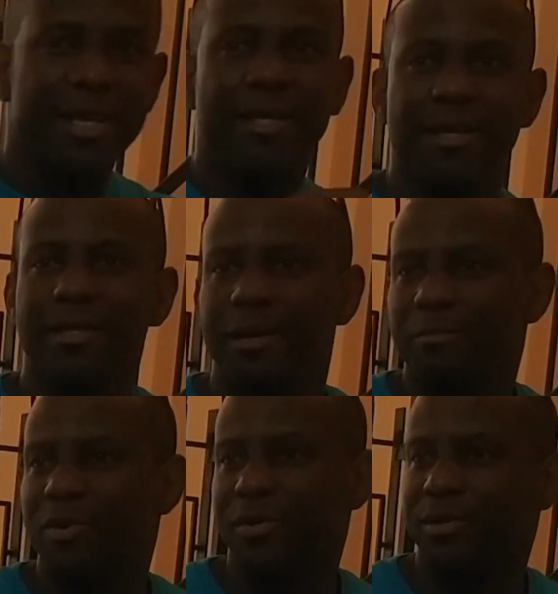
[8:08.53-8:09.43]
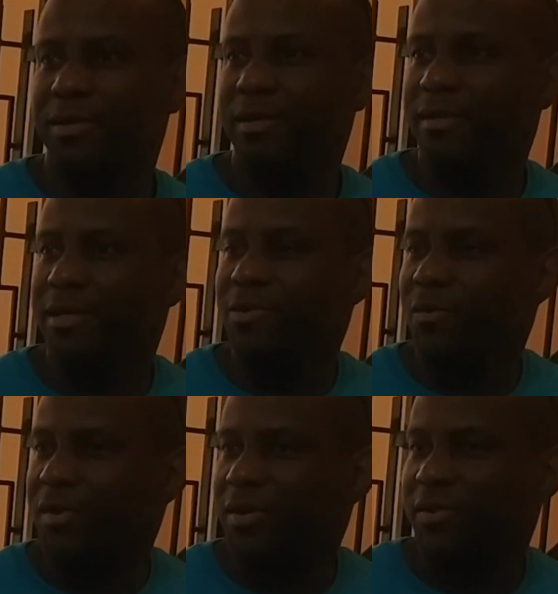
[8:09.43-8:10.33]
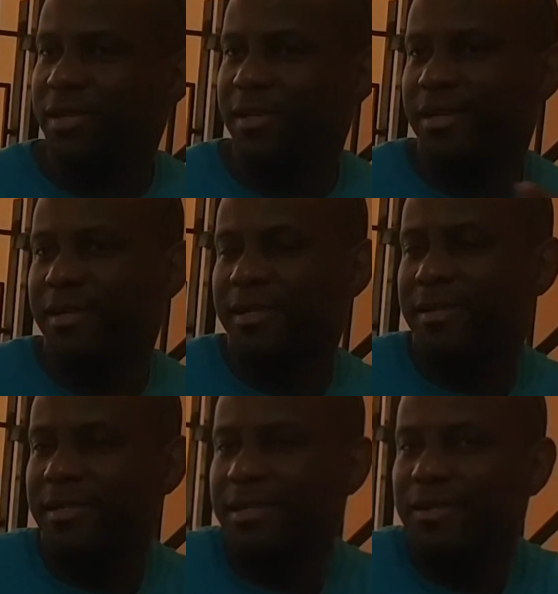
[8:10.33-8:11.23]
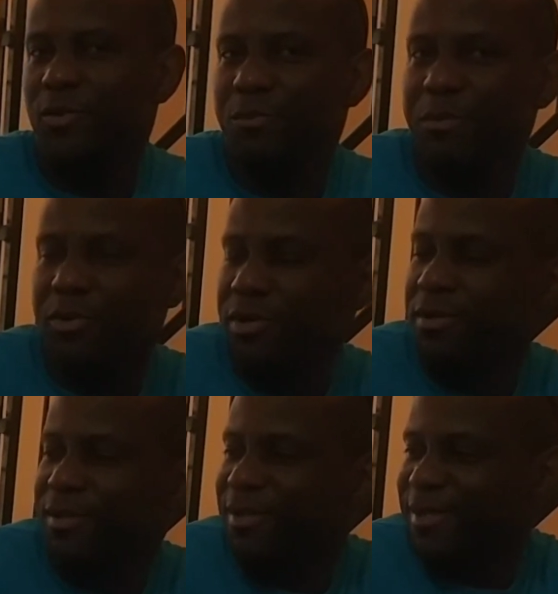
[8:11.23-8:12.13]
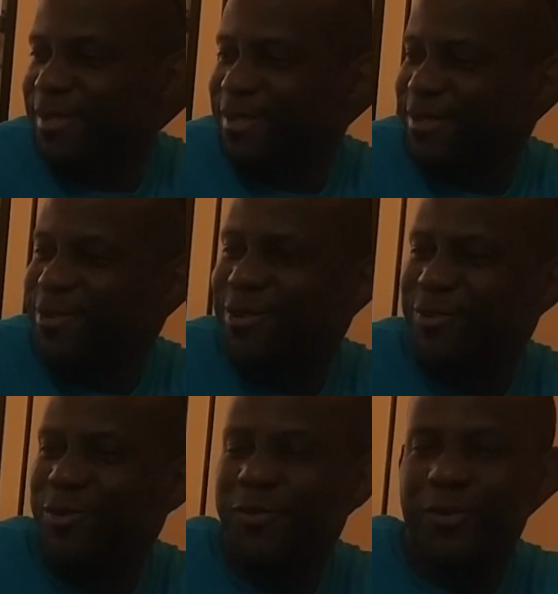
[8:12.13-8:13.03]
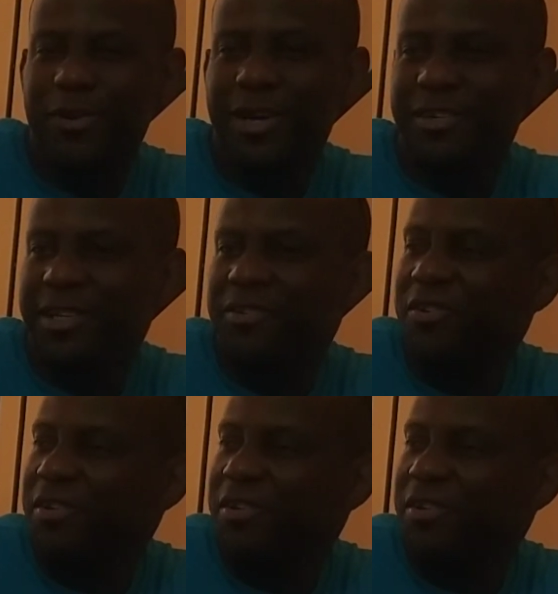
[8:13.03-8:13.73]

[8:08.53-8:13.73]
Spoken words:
to get in that bus. You don't have to actually say the number bus. Do you show or you actually